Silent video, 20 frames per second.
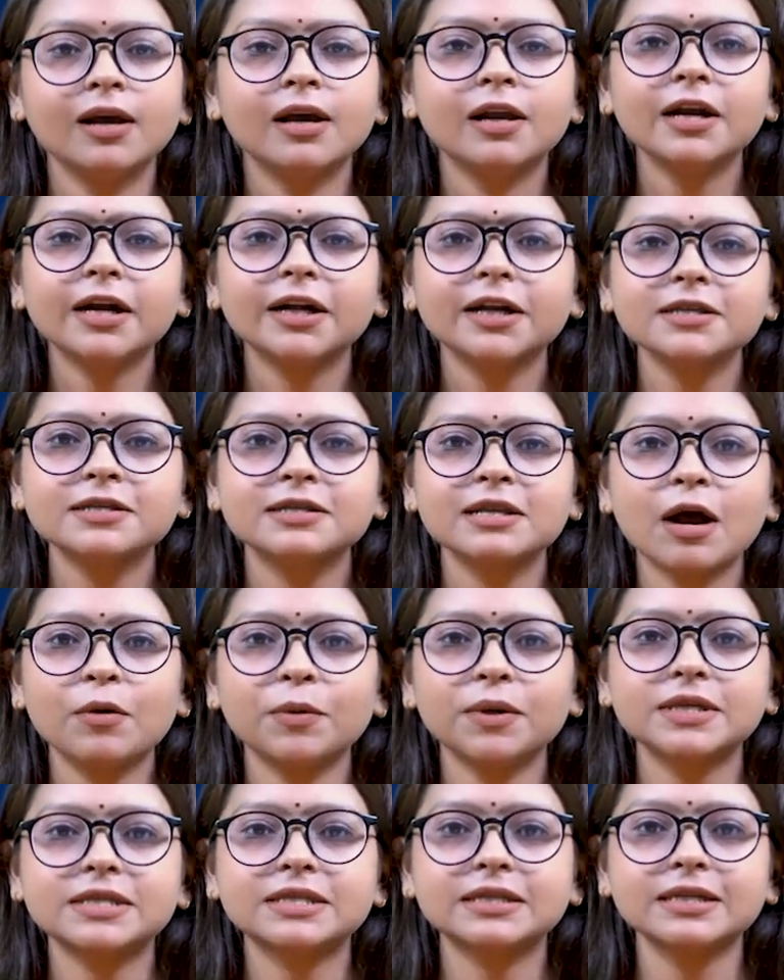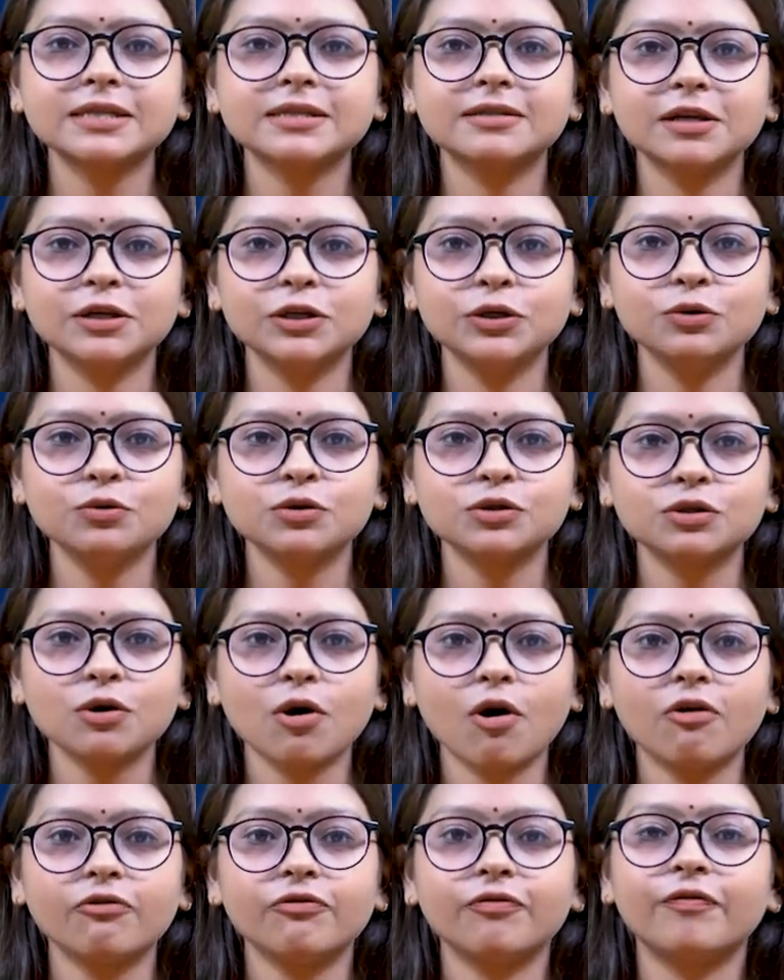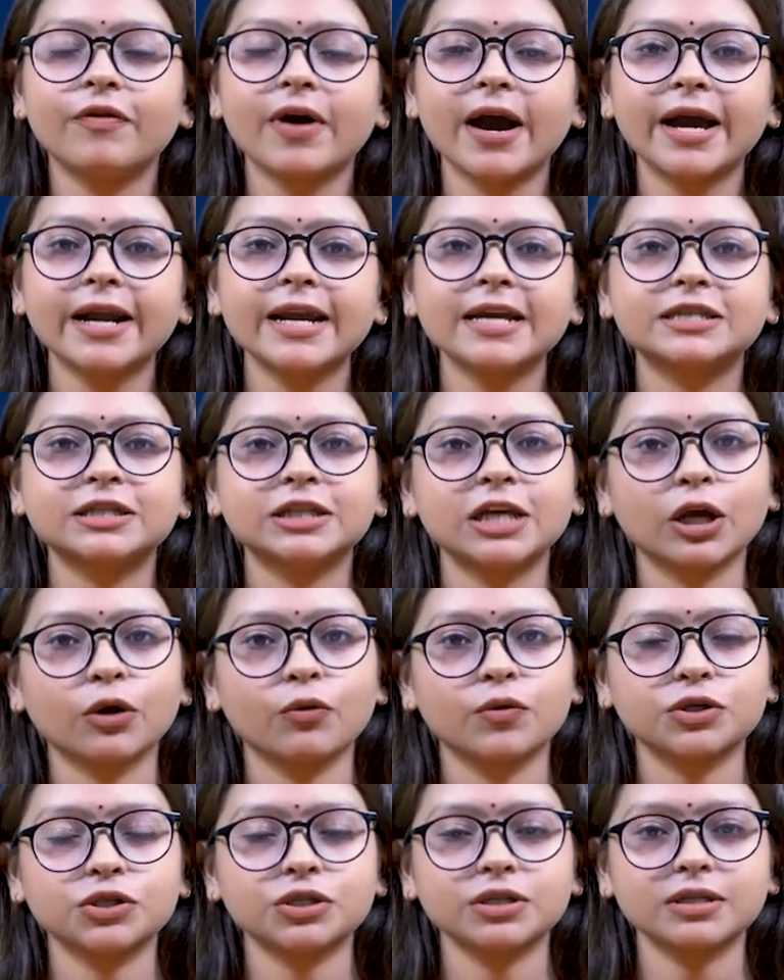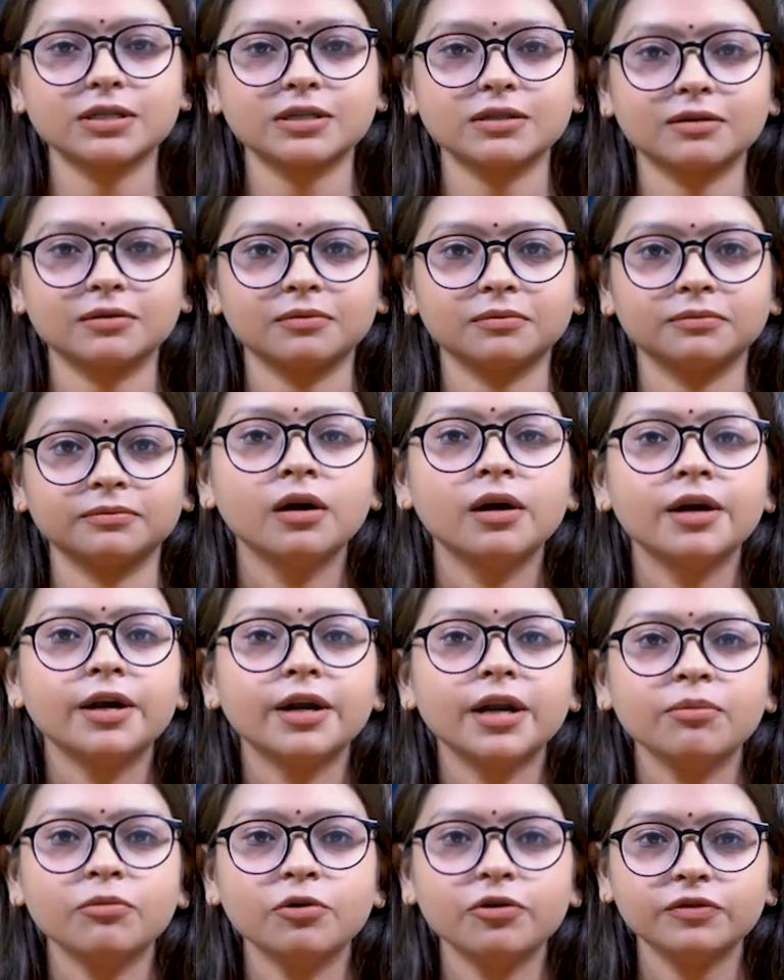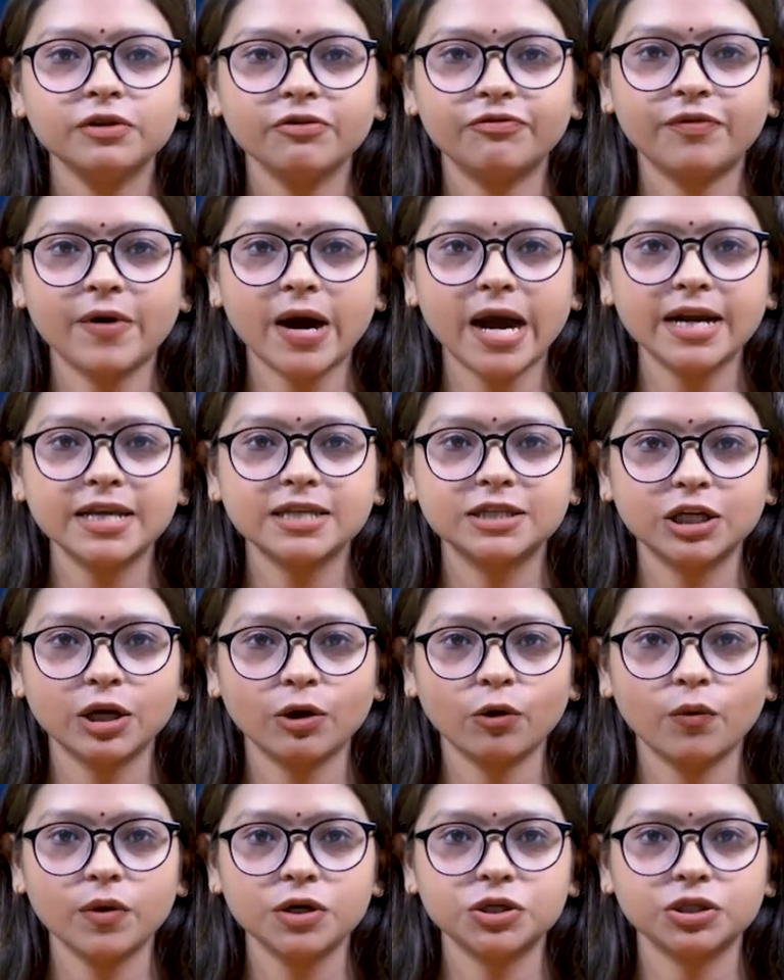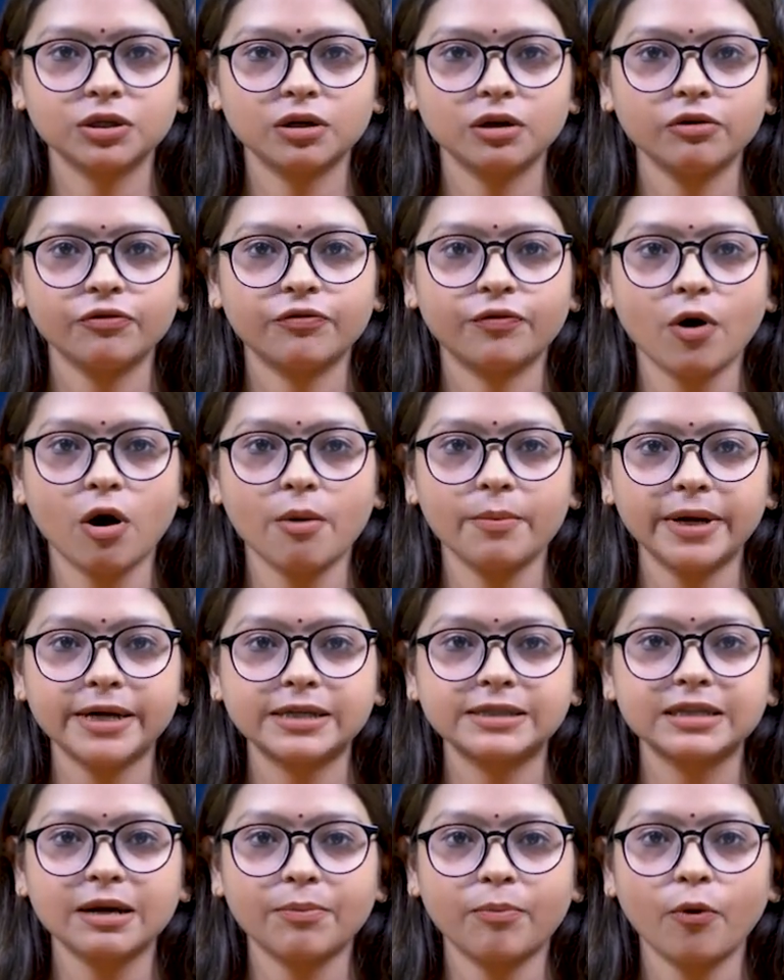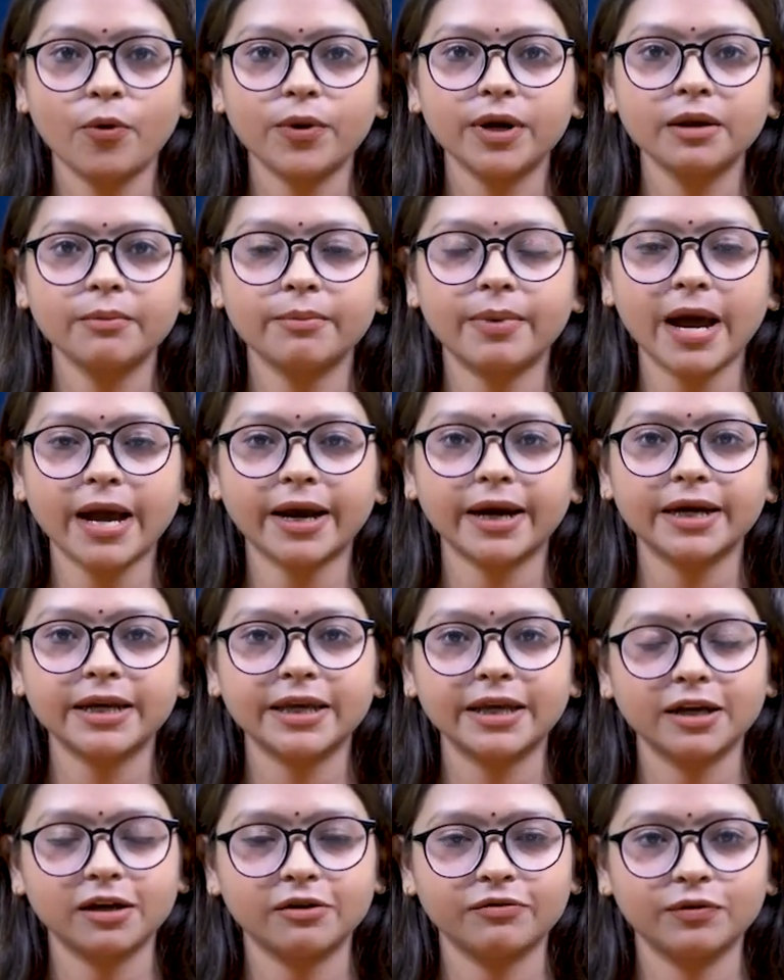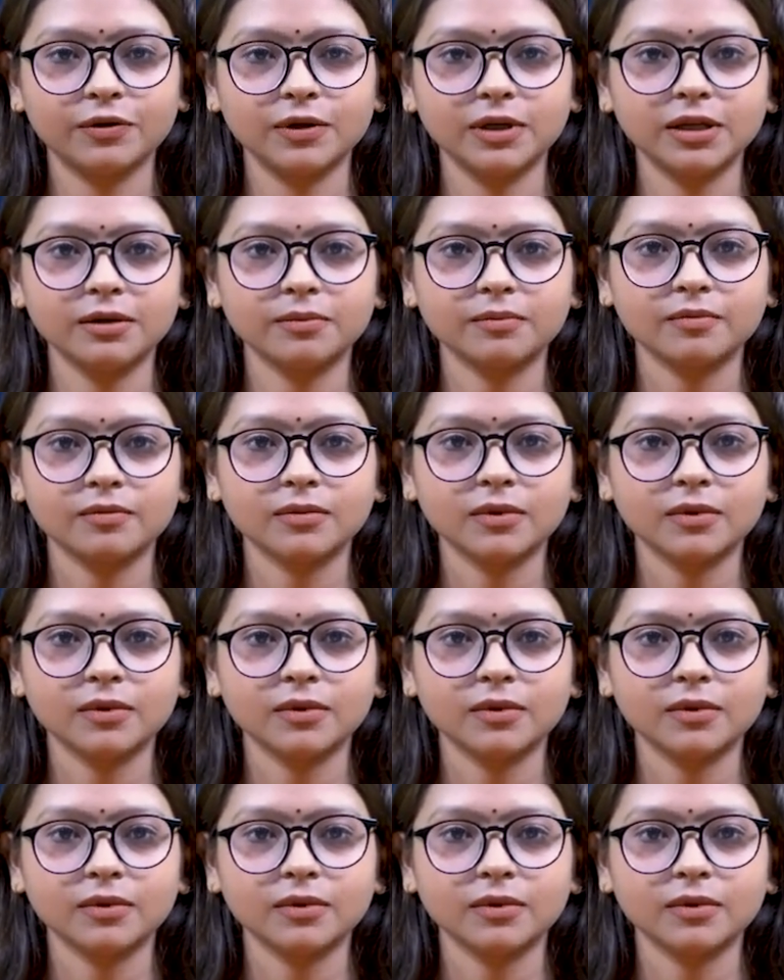Let us now discuss the use of fire extinguishers. Remove the fire extinguisher from its supporting bracket carefully.